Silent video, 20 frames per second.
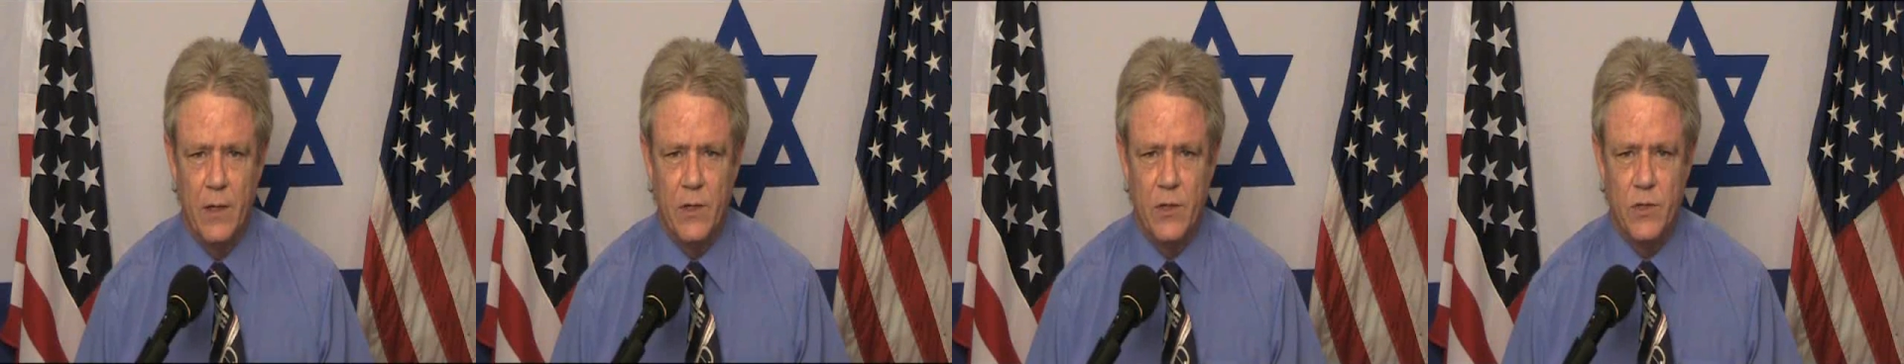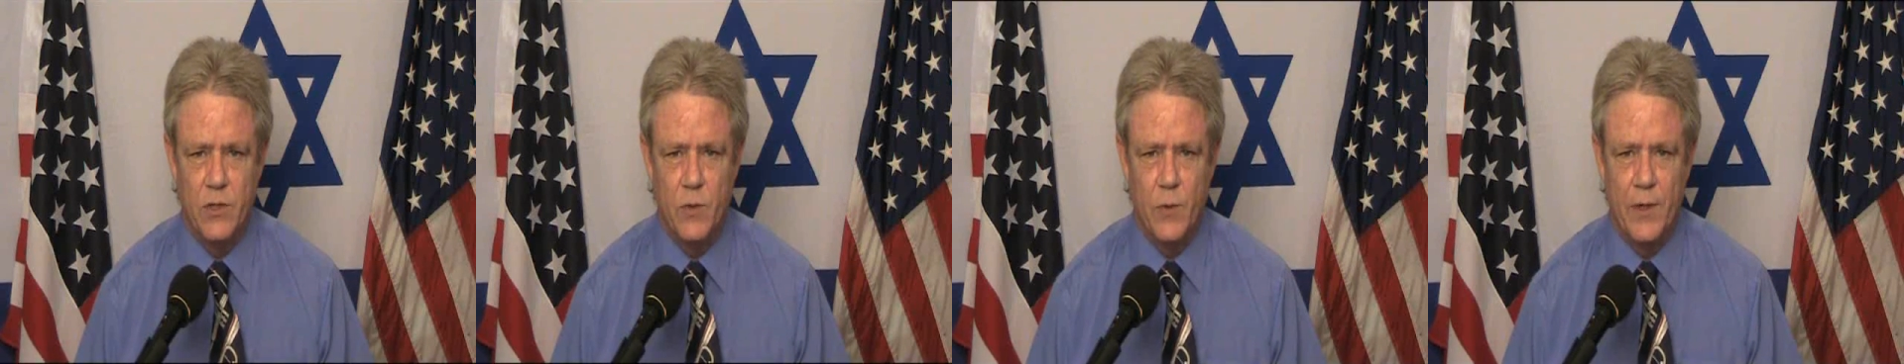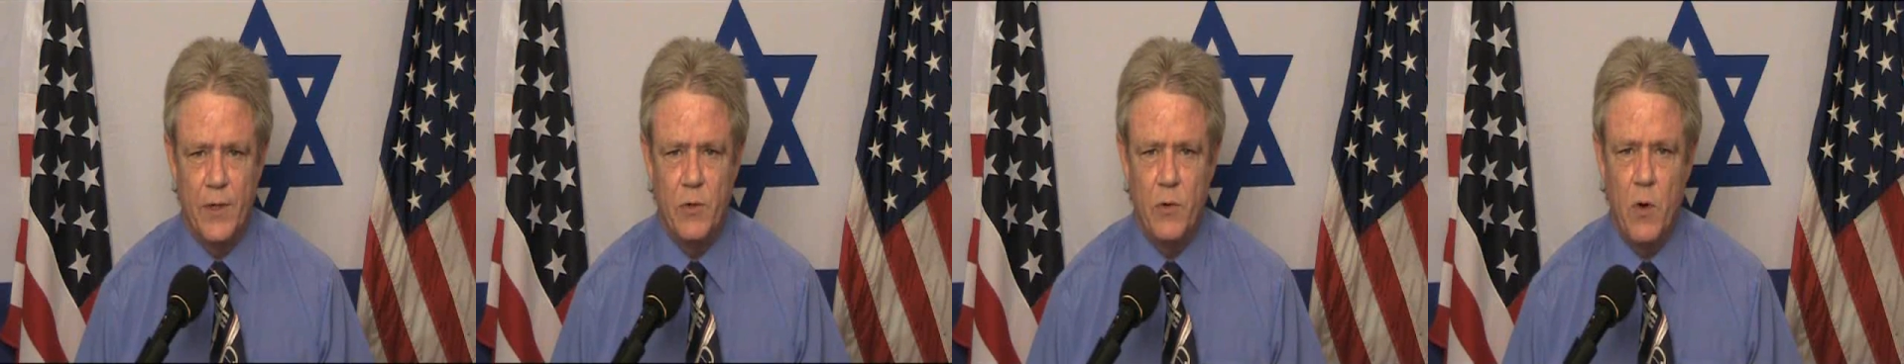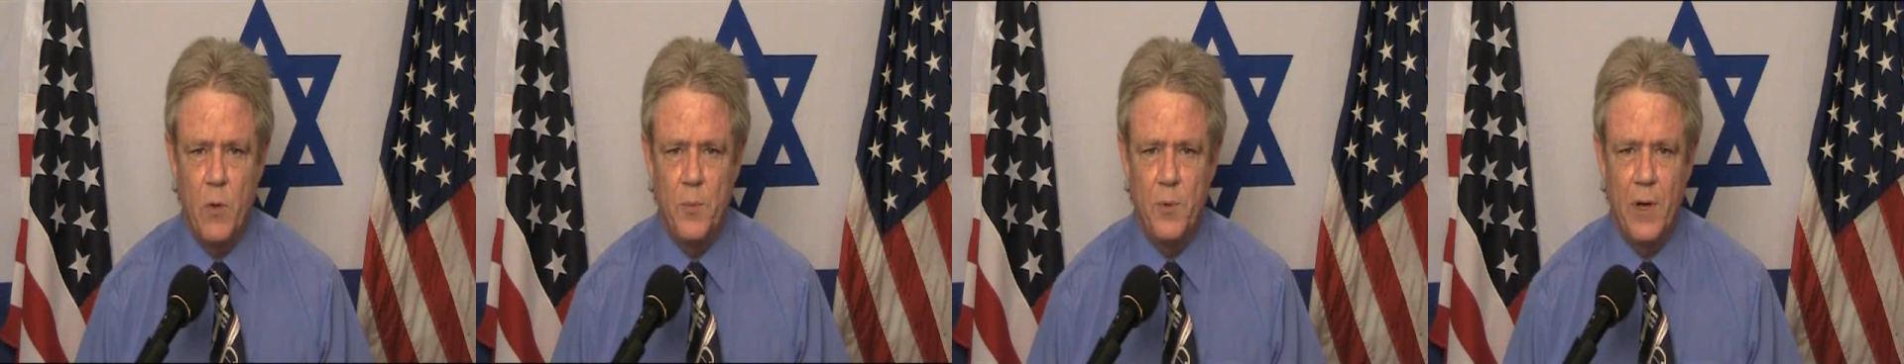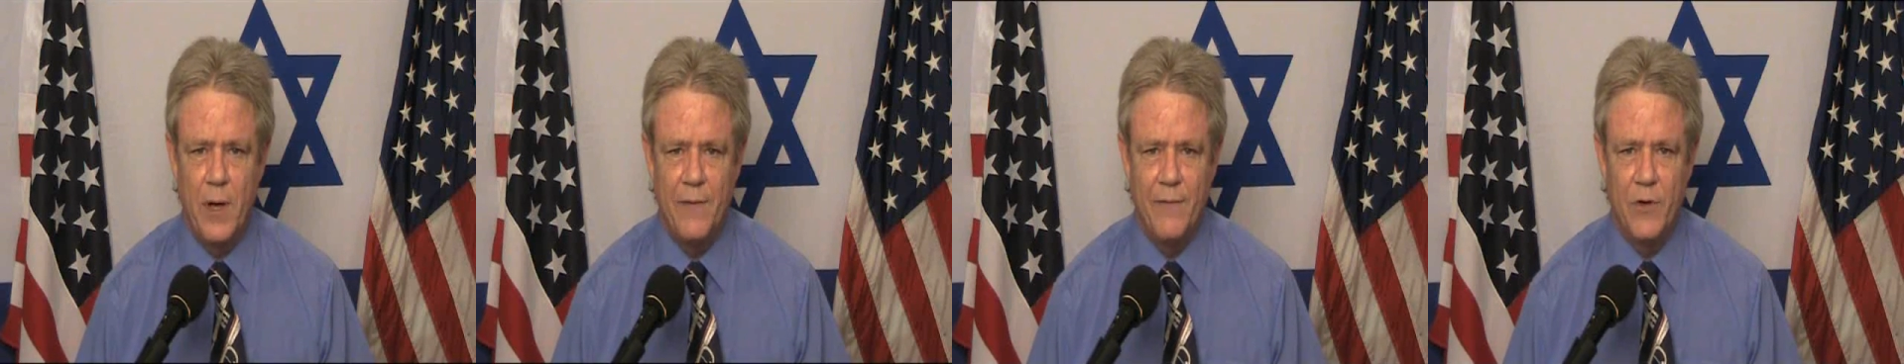So I do
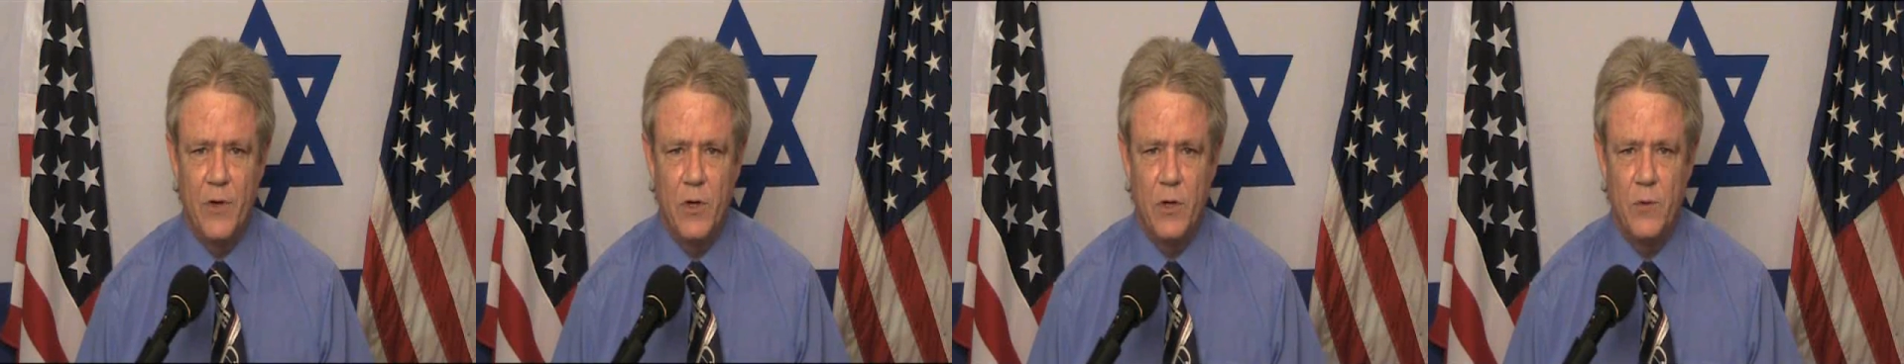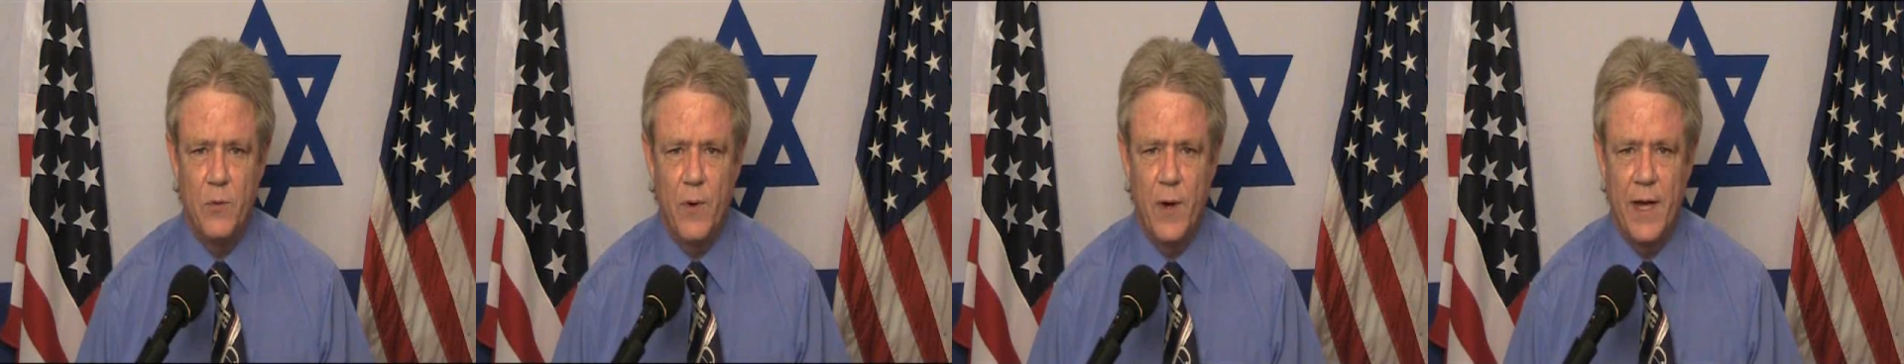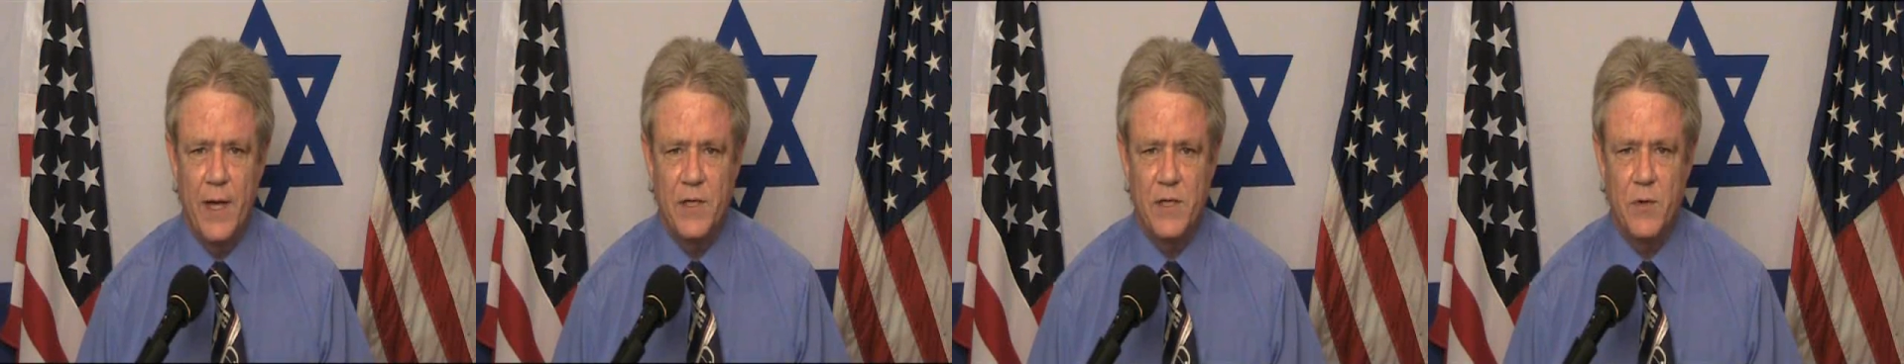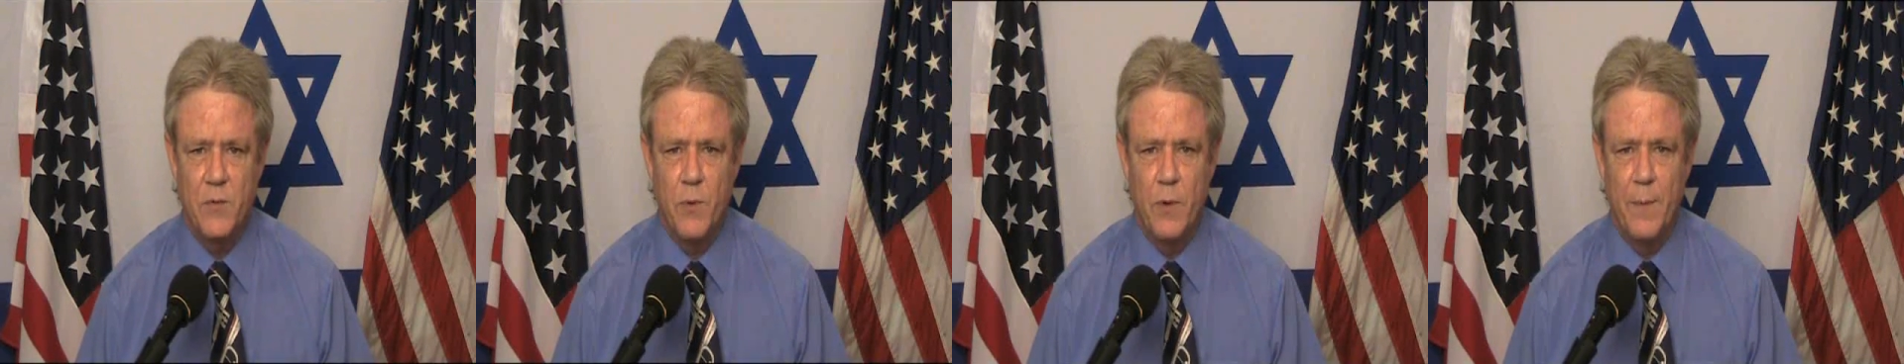hope you have a good rest.